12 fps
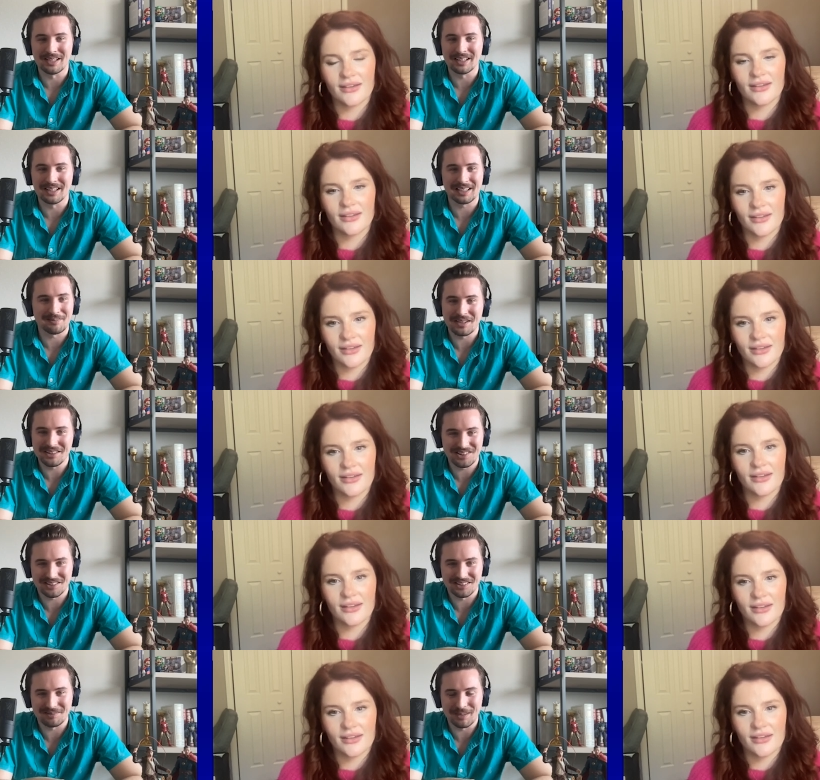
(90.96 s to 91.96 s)
Speaker 1: in like a
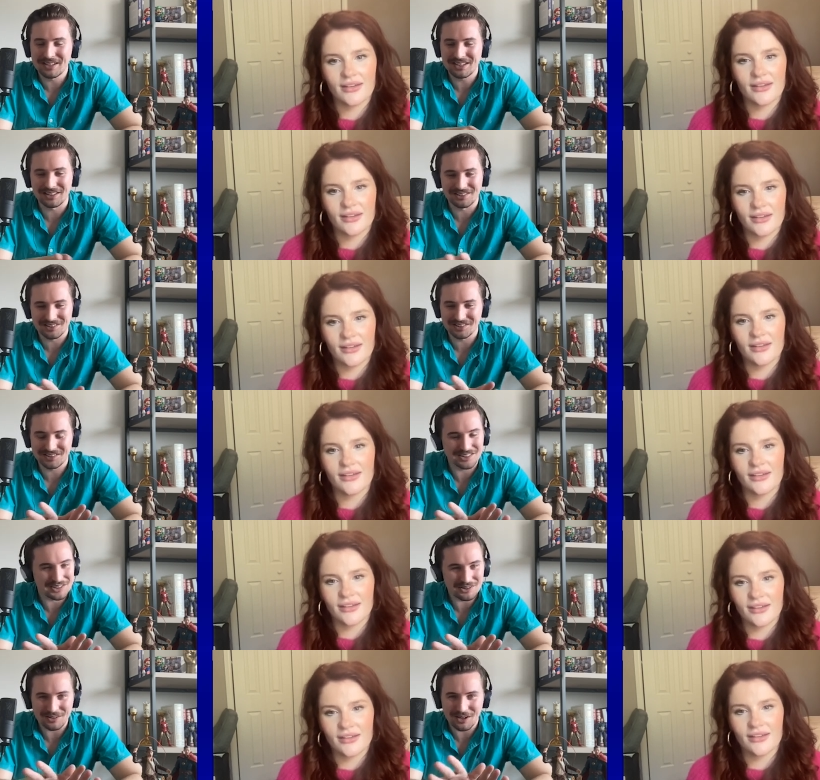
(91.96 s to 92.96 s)
mental
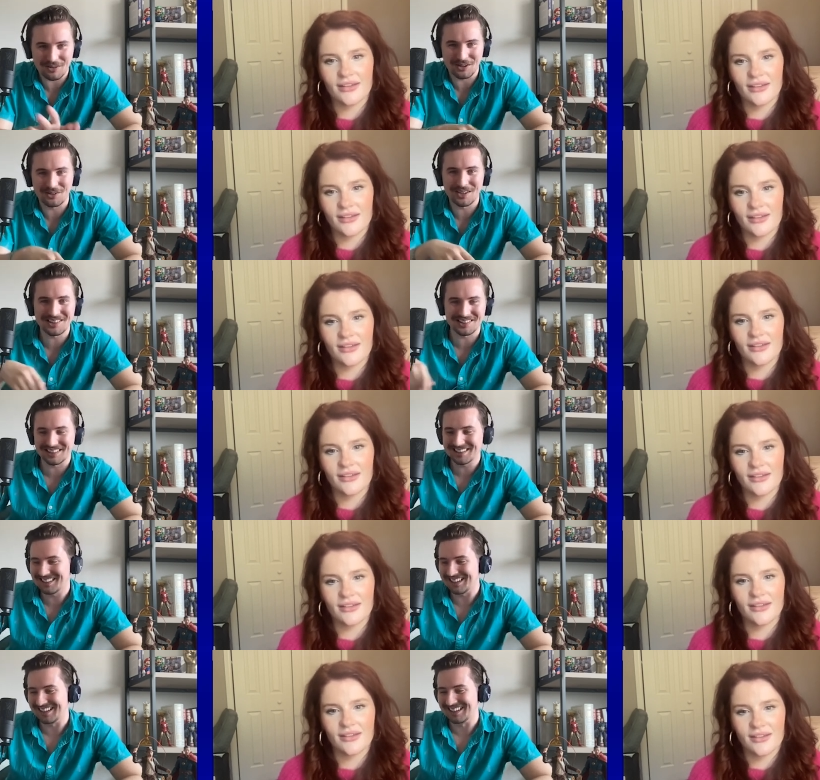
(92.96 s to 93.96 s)
institute going
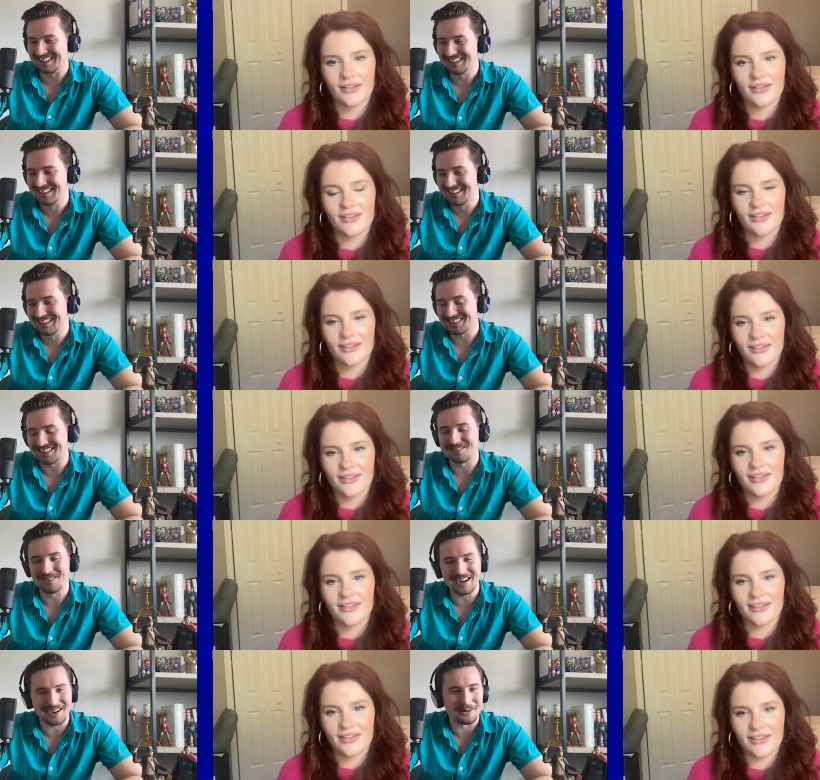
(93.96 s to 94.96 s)
crazy, and it's
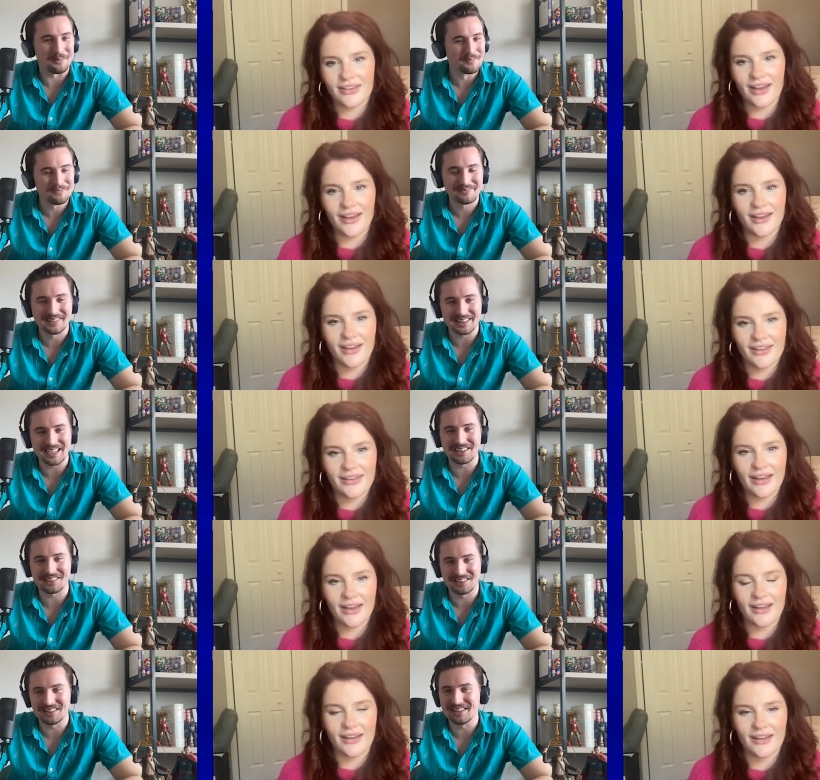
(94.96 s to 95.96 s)
like, wow, that
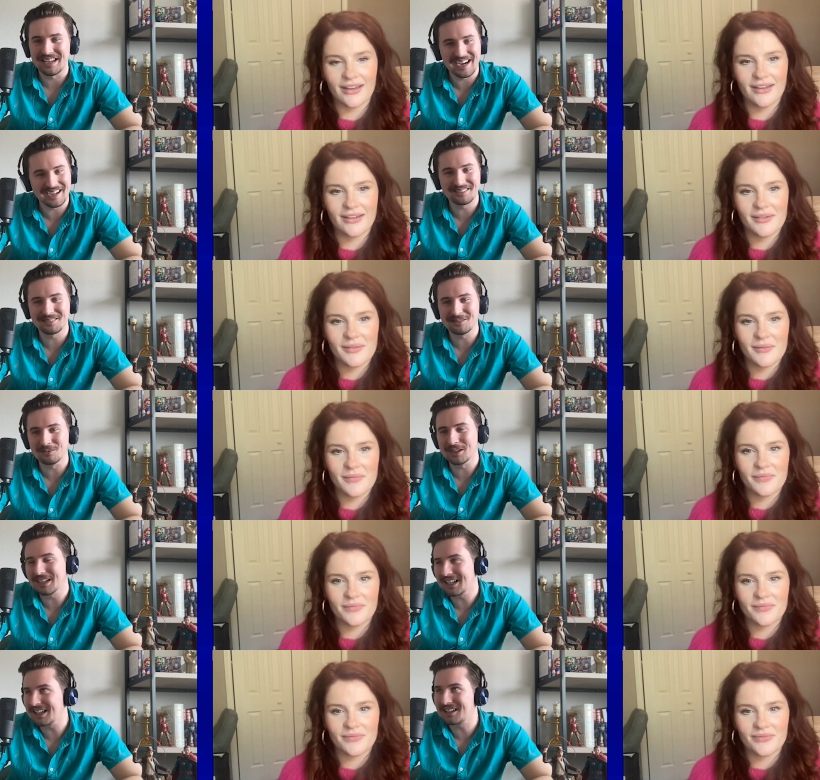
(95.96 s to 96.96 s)
is not
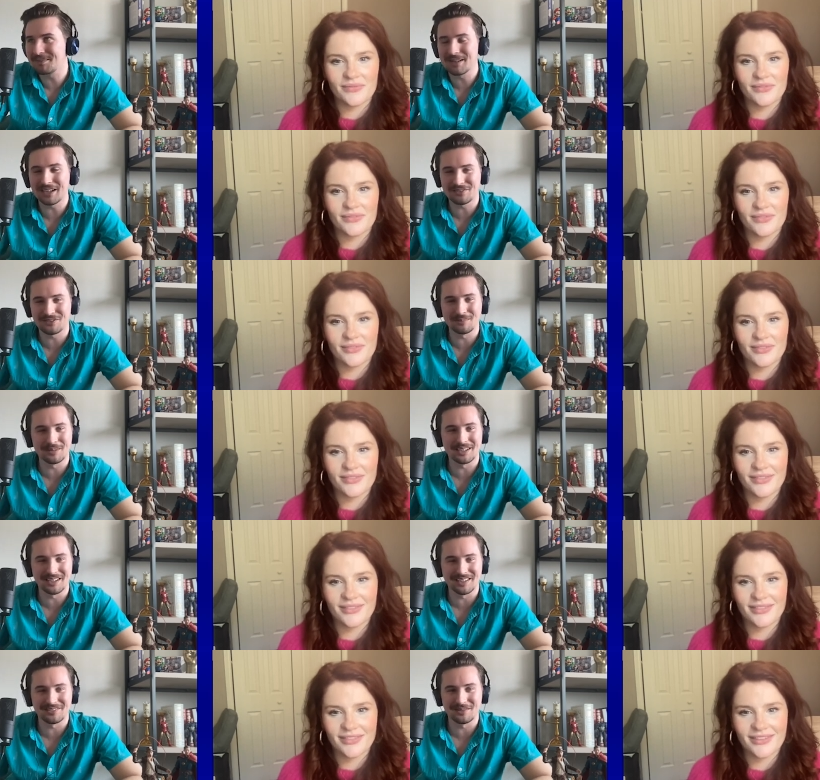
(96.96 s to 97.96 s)
what I expect from
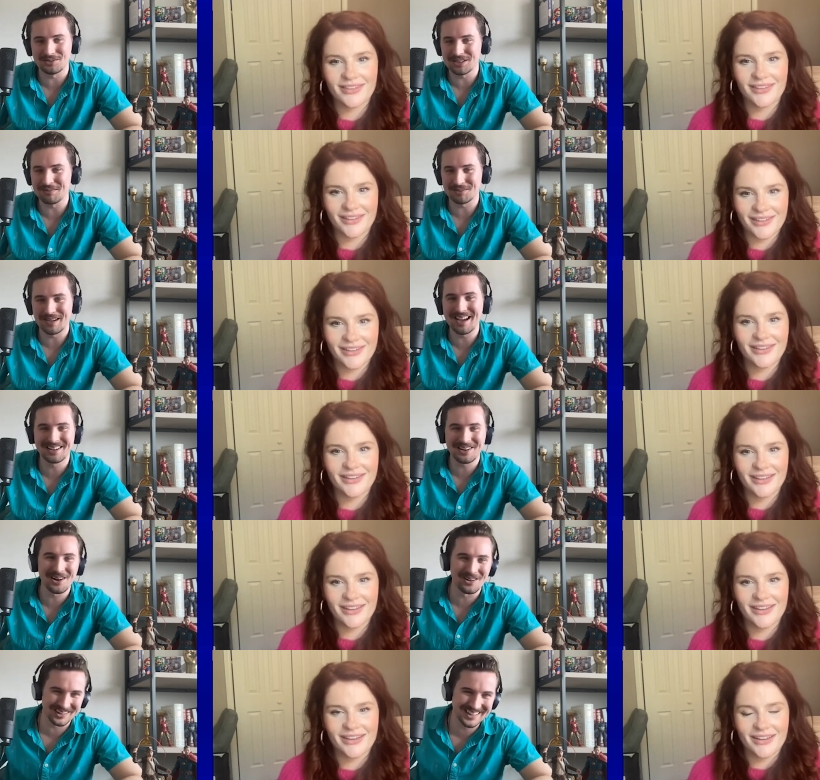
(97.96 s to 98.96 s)
James
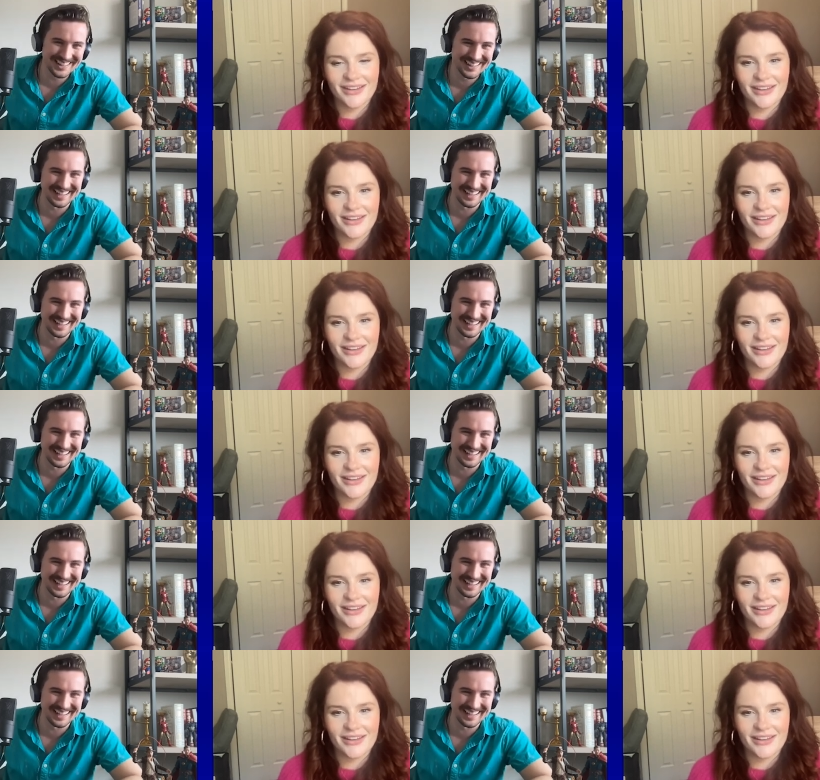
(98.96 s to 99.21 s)
Mangold.